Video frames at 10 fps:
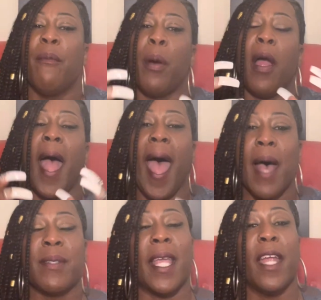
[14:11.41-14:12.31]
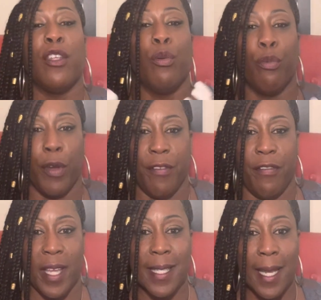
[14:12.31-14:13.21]
Perhaps can you
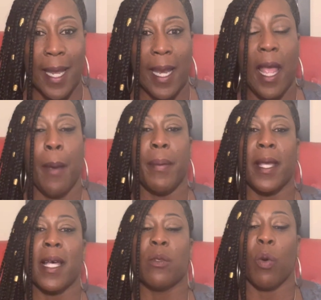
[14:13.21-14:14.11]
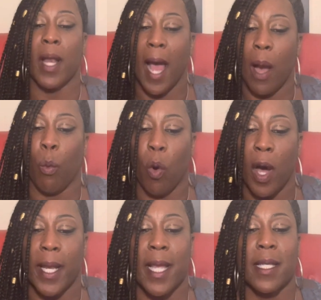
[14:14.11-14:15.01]
revisit it? Because what I
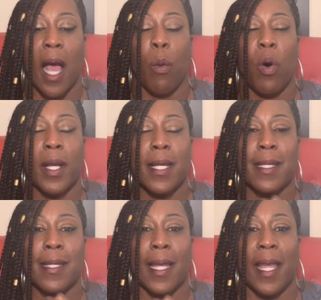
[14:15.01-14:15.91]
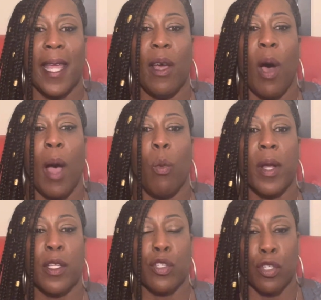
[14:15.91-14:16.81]
want is, I want us to heal. I
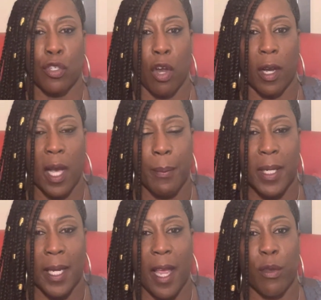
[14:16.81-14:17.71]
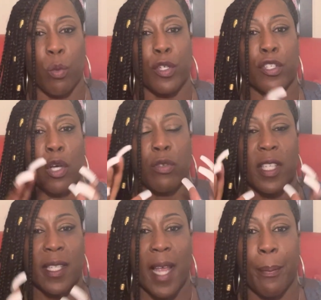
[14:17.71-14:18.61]
want us to start coming together. We're so
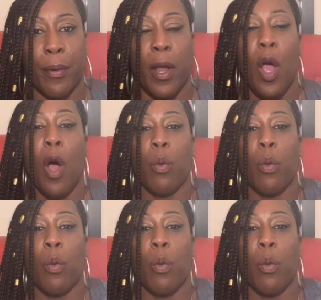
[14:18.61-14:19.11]
separate.